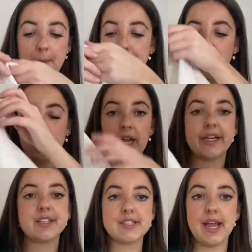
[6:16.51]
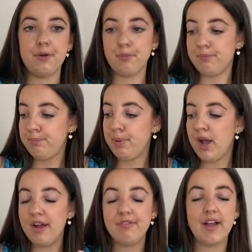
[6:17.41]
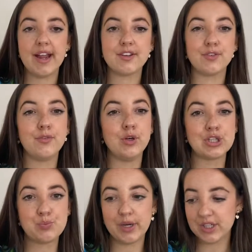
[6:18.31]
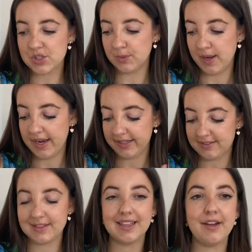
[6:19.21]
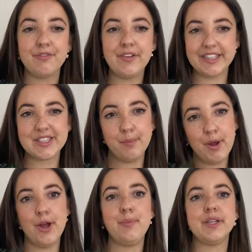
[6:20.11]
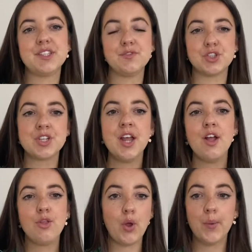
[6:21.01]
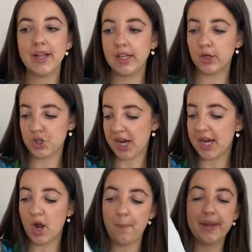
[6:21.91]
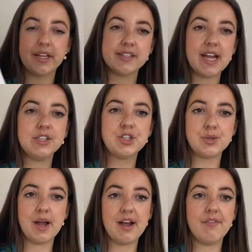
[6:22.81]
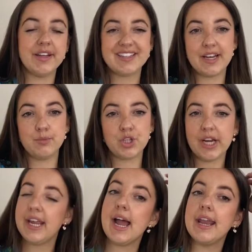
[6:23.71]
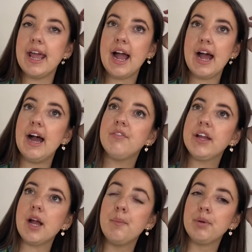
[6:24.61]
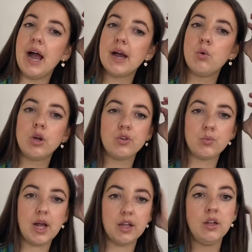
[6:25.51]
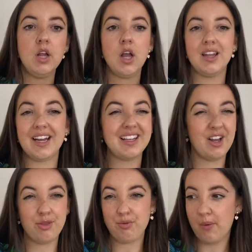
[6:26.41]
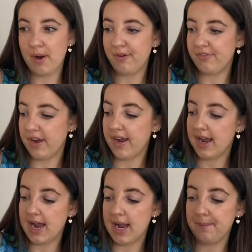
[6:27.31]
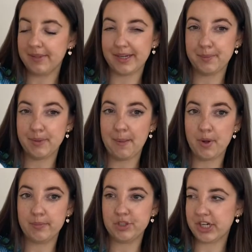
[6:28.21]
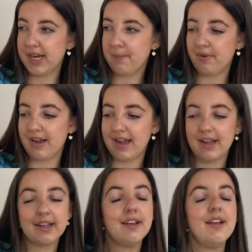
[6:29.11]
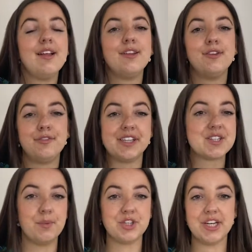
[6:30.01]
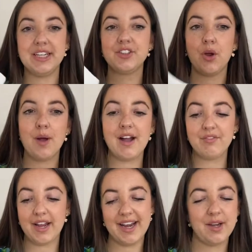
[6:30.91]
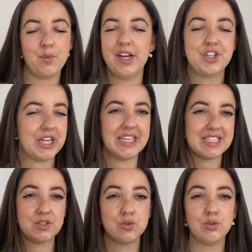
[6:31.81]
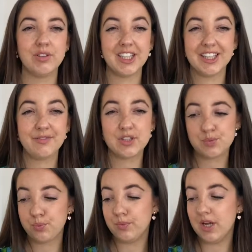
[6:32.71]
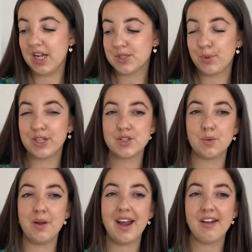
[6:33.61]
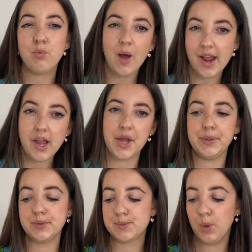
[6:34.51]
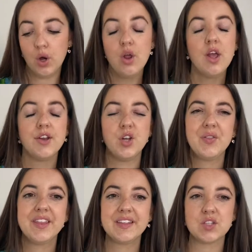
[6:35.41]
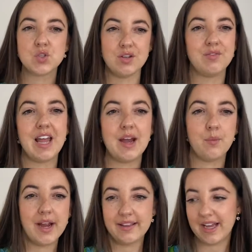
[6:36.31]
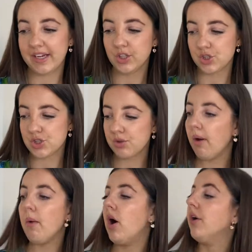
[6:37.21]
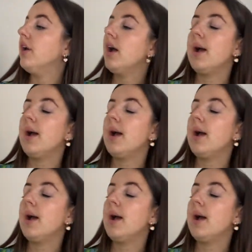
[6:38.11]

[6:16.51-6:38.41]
but like i said perfect for spring and summer it like fits the purpose of just throwing a little jacket on because i do have a denim jacket and i have like a black one as well like a little throw over um like a black bomber jacket but i love this so much and I don't have like any white jackets at all really for sp uh, spring and summer I have white coats but nothing that's sort of lightweight that I can just throw on